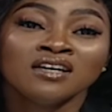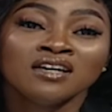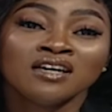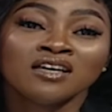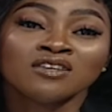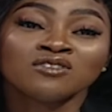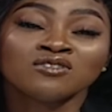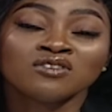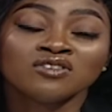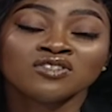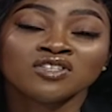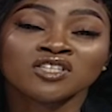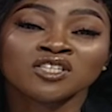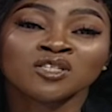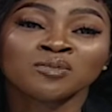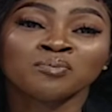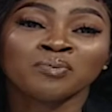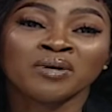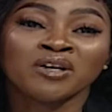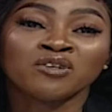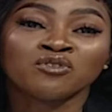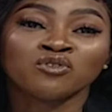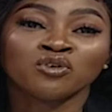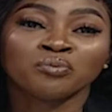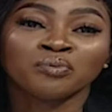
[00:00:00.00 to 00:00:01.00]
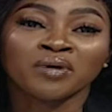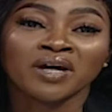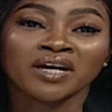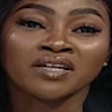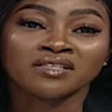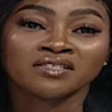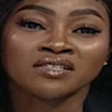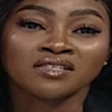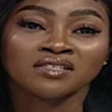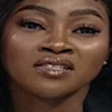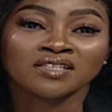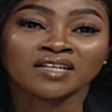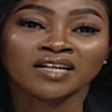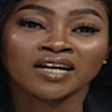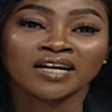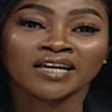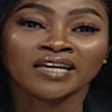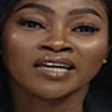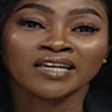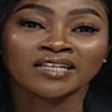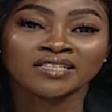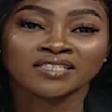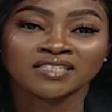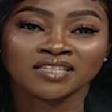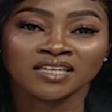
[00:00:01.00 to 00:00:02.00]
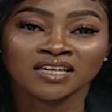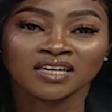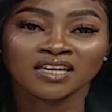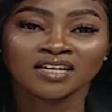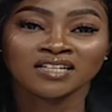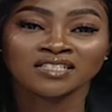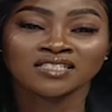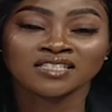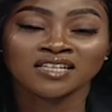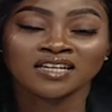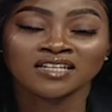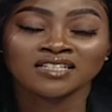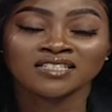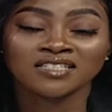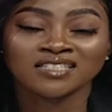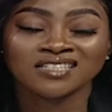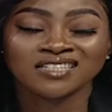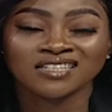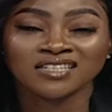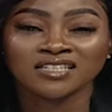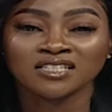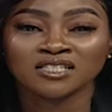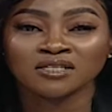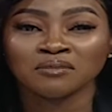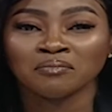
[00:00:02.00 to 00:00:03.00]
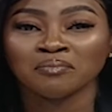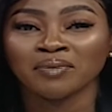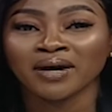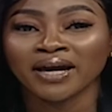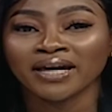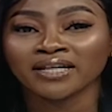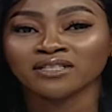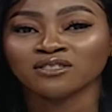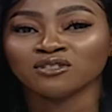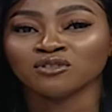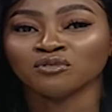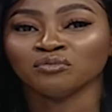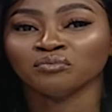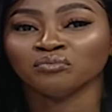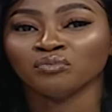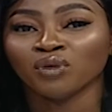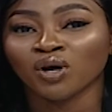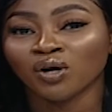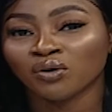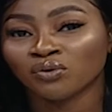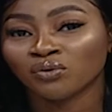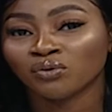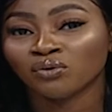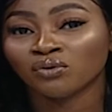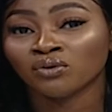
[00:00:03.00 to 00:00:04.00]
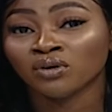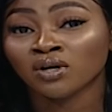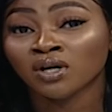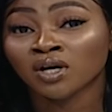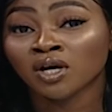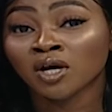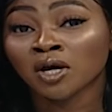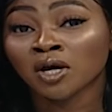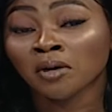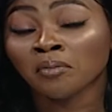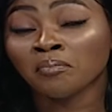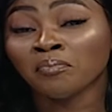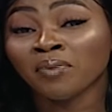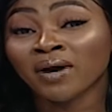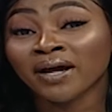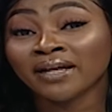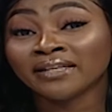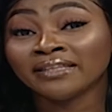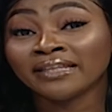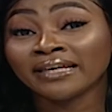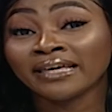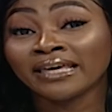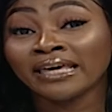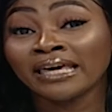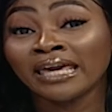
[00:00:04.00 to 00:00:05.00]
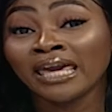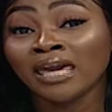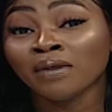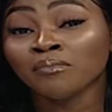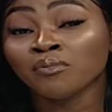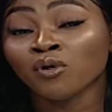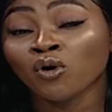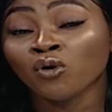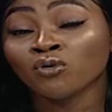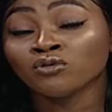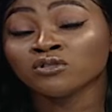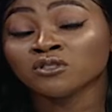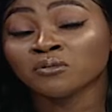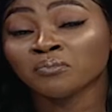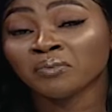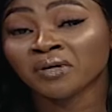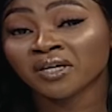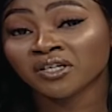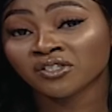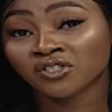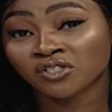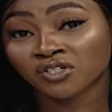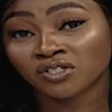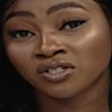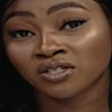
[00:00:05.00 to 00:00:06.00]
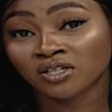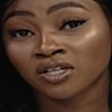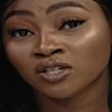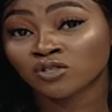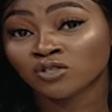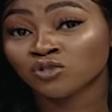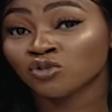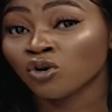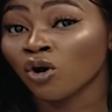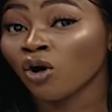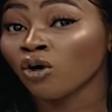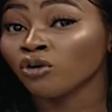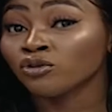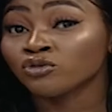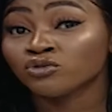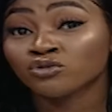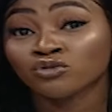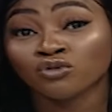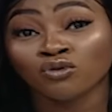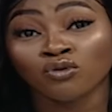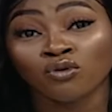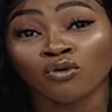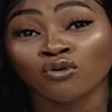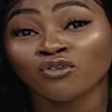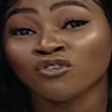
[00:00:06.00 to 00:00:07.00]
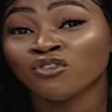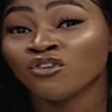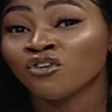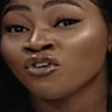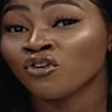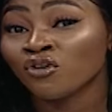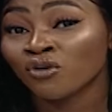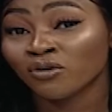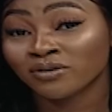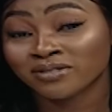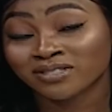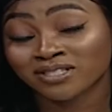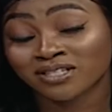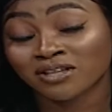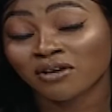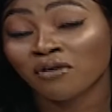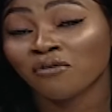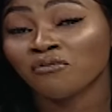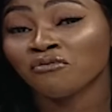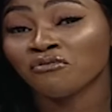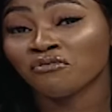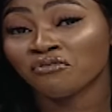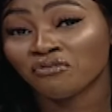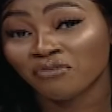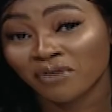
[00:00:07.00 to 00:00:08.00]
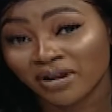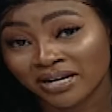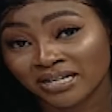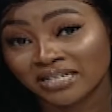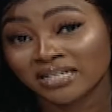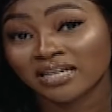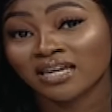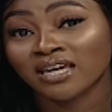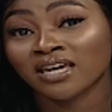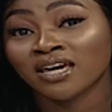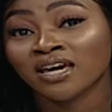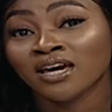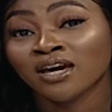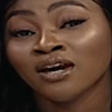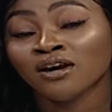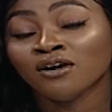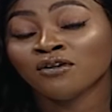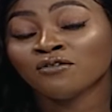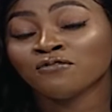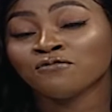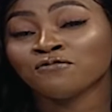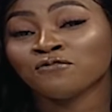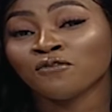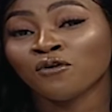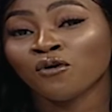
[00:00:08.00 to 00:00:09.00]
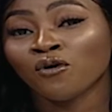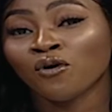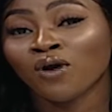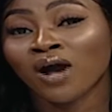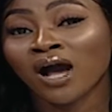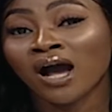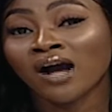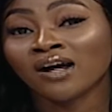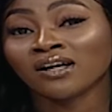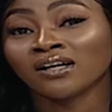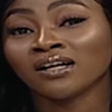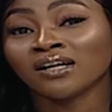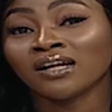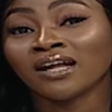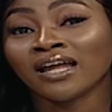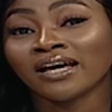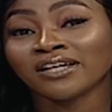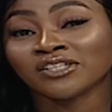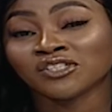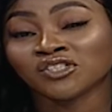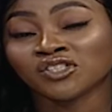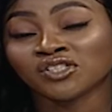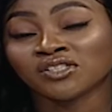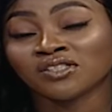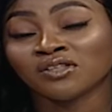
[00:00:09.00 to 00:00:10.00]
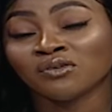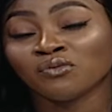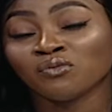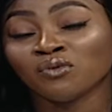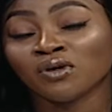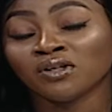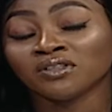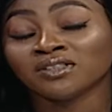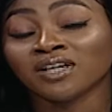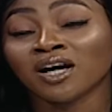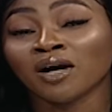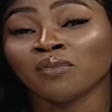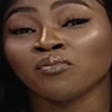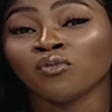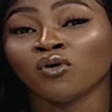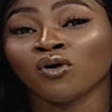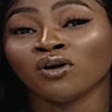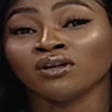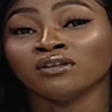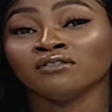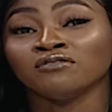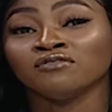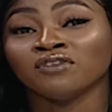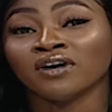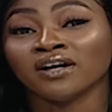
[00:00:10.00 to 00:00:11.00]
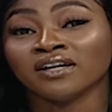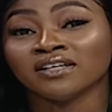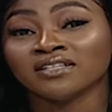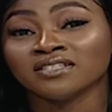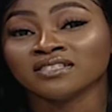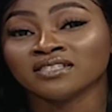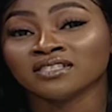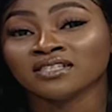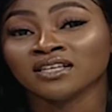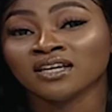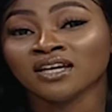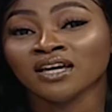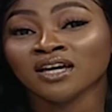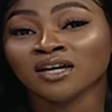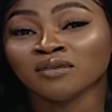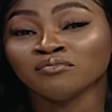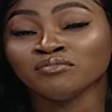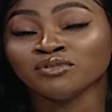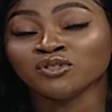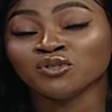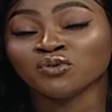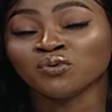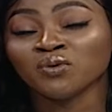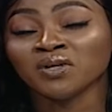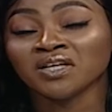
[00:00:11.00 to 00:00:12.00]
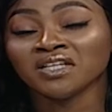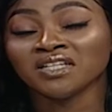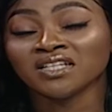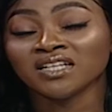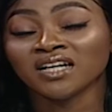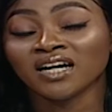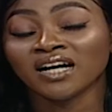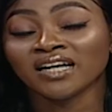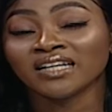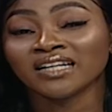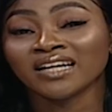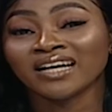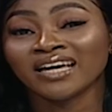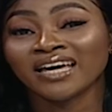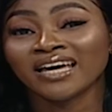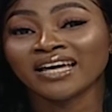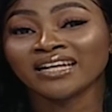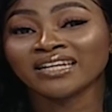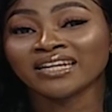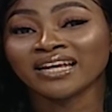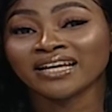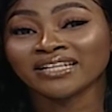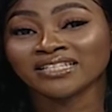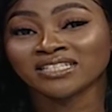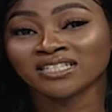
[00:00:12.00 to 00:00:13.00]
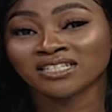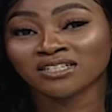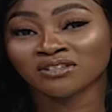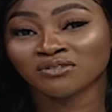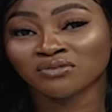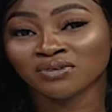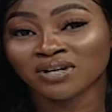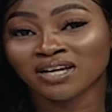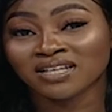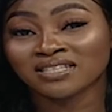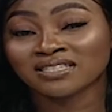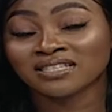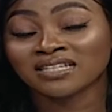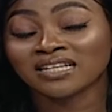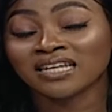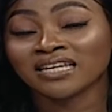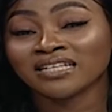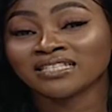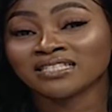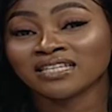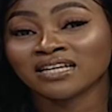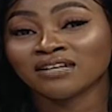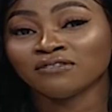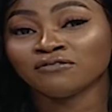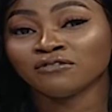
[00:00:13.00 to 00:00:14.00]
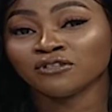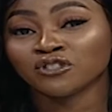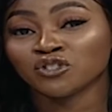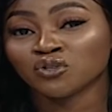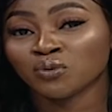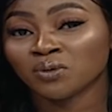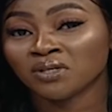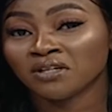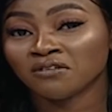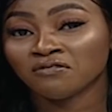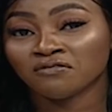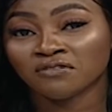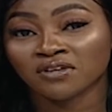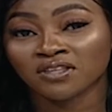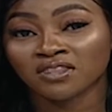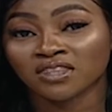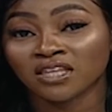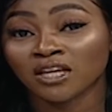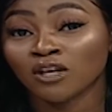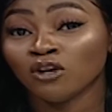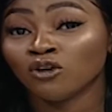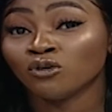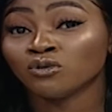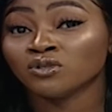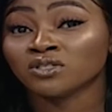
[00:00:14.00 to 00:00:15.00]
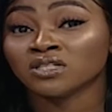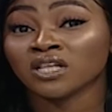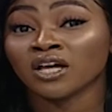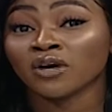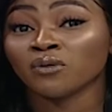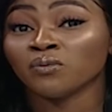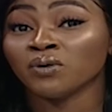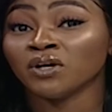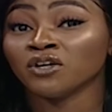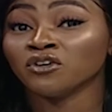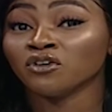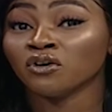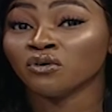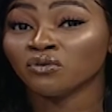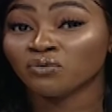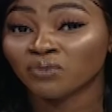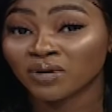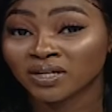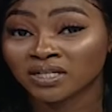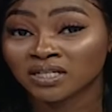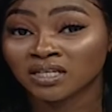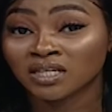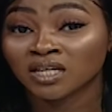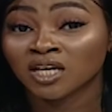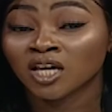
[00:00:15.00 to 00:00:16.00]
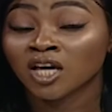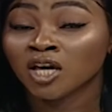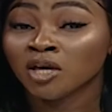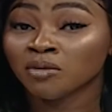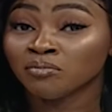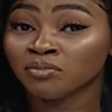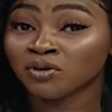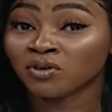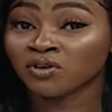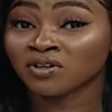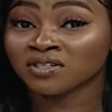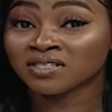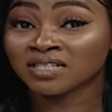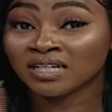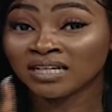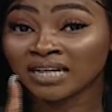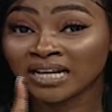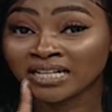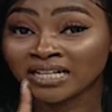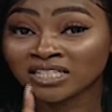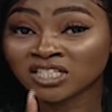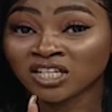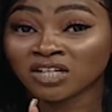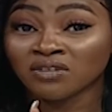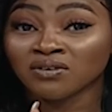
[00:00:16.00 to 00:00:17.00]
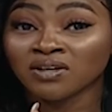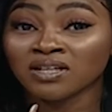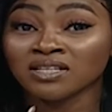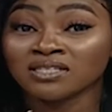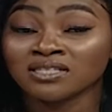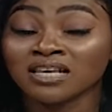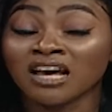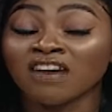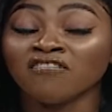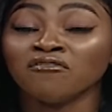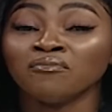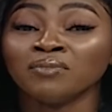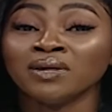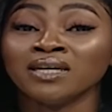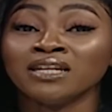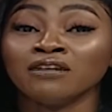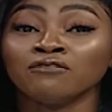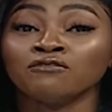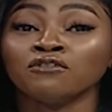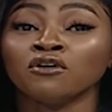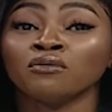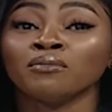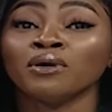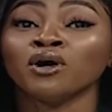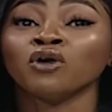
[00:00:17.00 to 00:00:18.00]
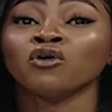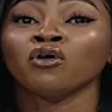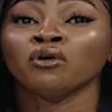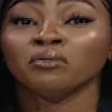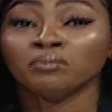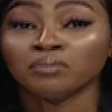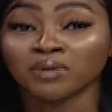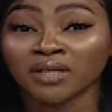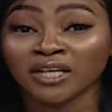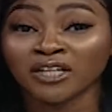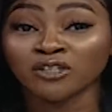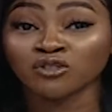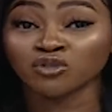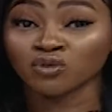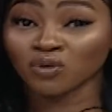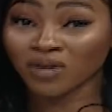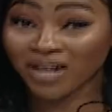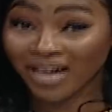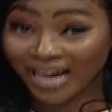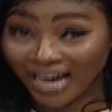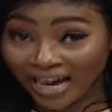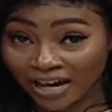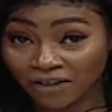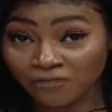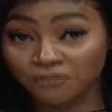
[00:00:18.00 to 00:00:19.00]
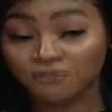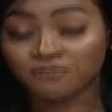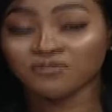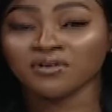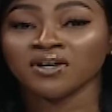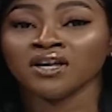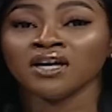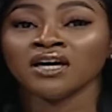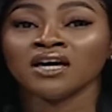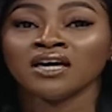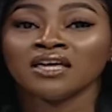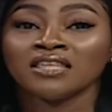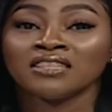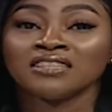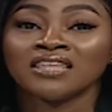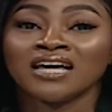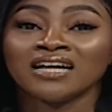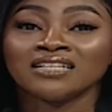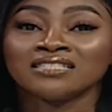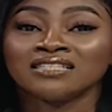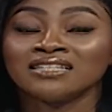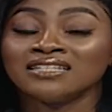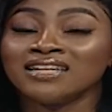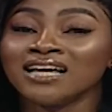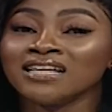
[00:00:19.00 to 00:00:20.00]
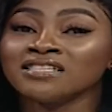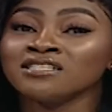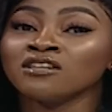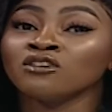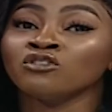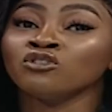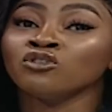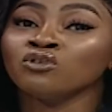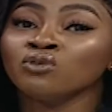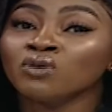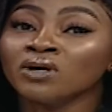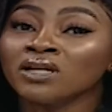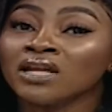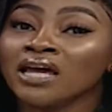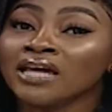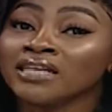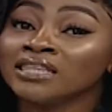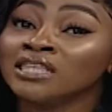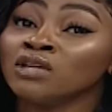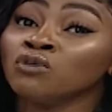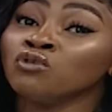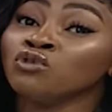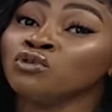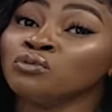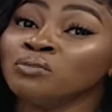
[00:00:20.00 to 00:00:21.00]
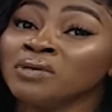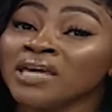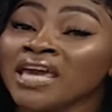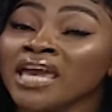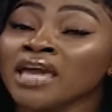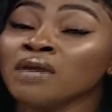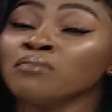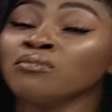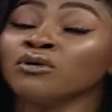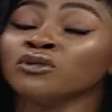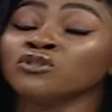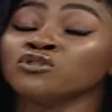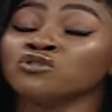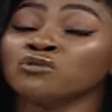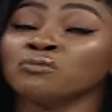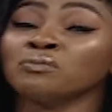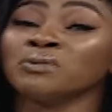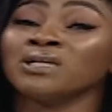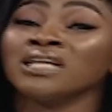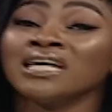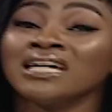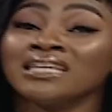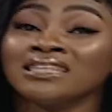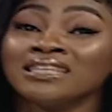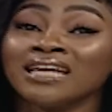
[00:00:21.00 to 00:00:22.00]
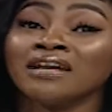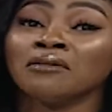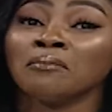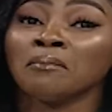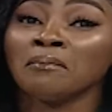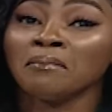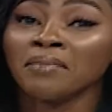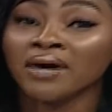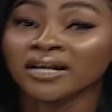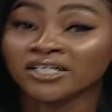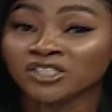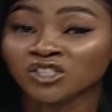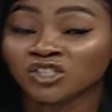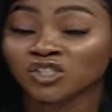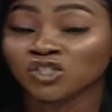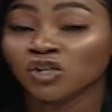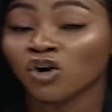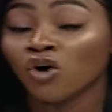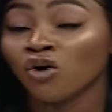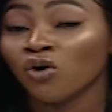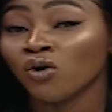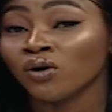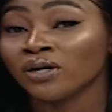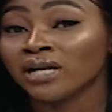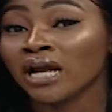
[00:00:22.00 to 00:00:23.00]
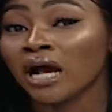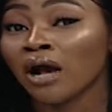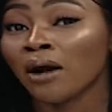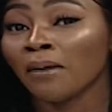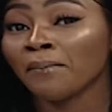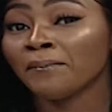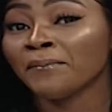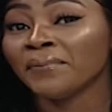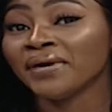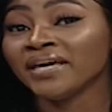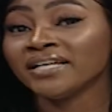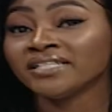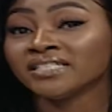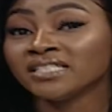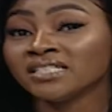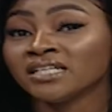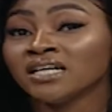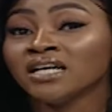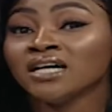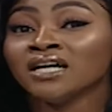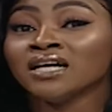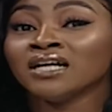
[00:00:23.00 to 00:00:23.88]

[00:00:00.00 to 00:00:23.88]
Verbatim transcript: It's not just petrol prices that are hitting 10 cedis by tomorrow, but the Cape Coast pitch is also not ready for our clash. The World Cup qualifiers between Ghana and Nigeria slated for 25th. It looks like we are not ready because the Nigerians have made a formal complaint to CAF that it doesn't look like they would be able to play that match on our pitch.